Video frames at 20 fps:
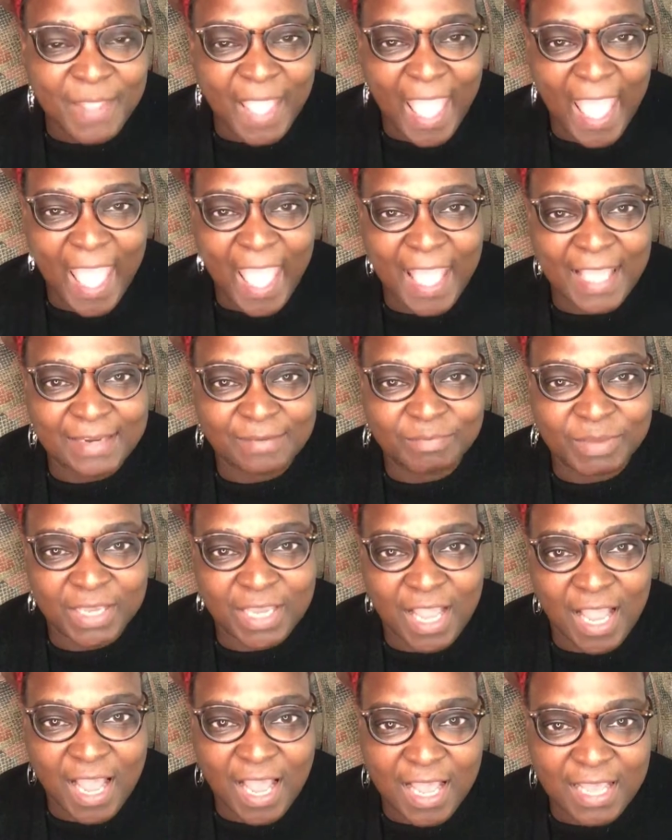And
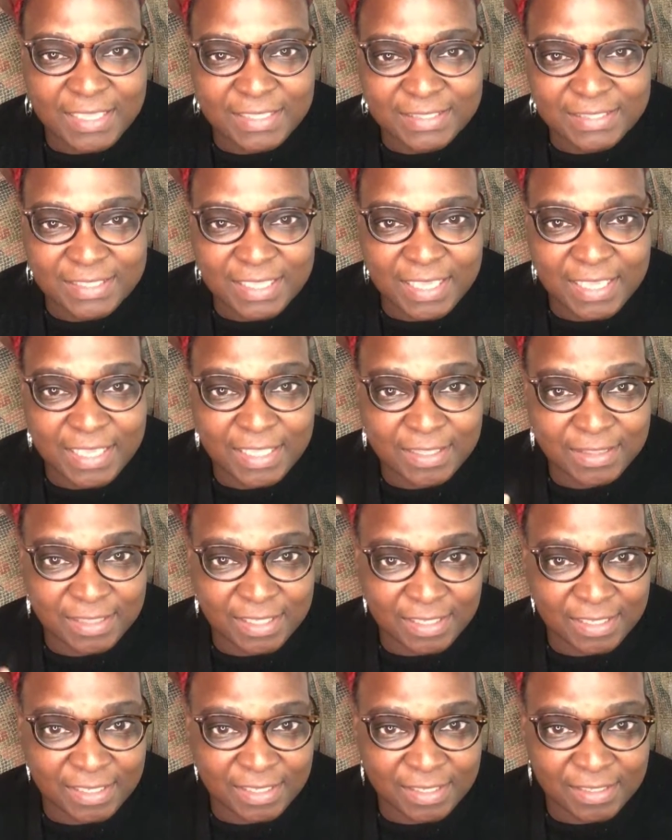because
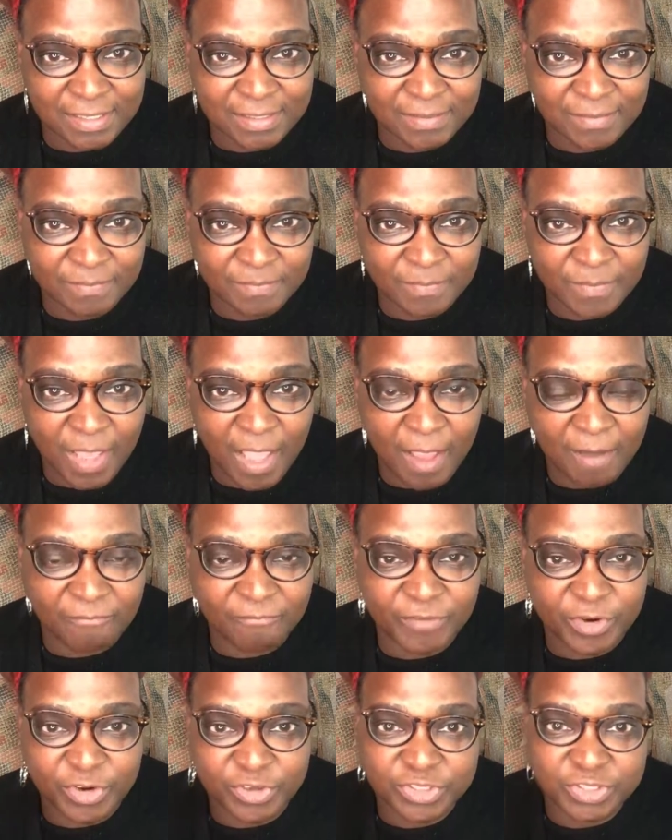
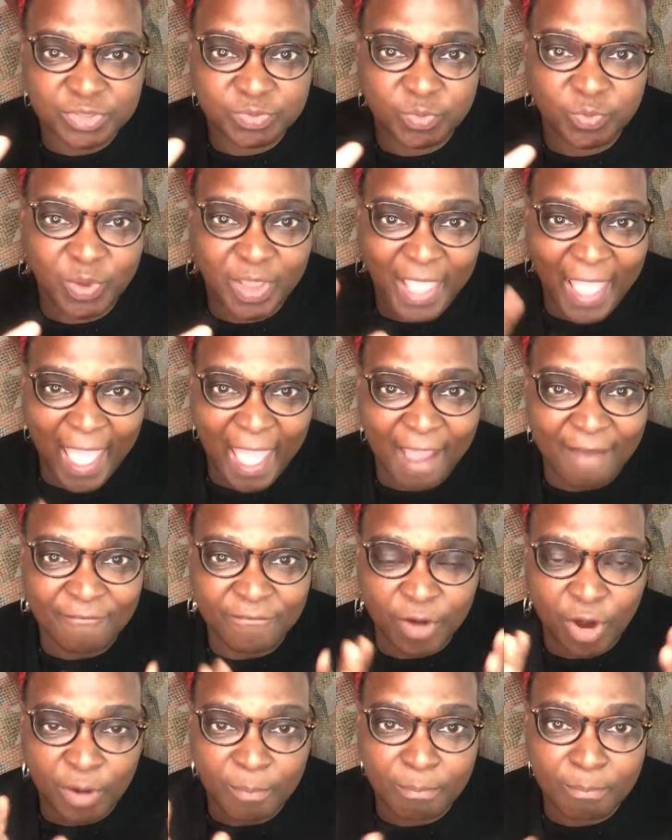first we have
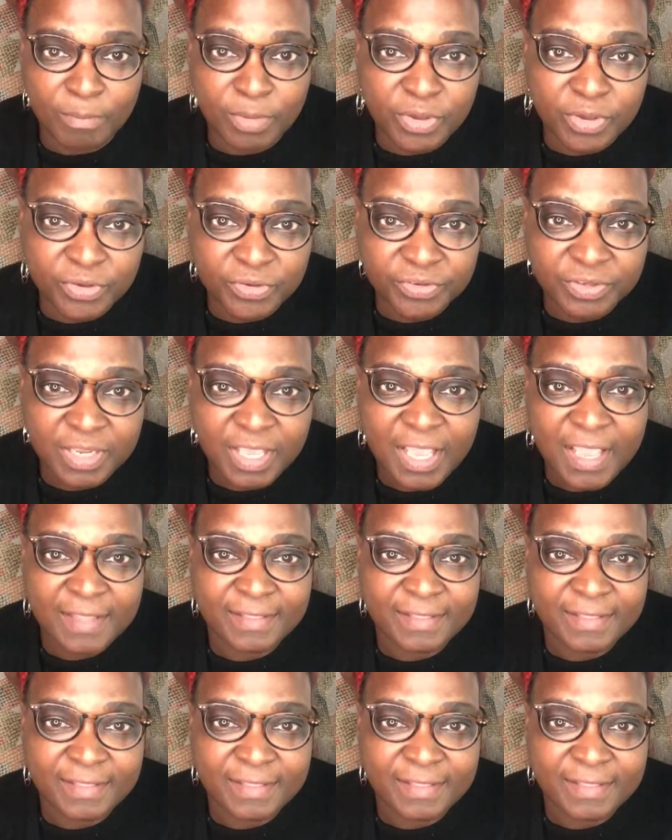our moon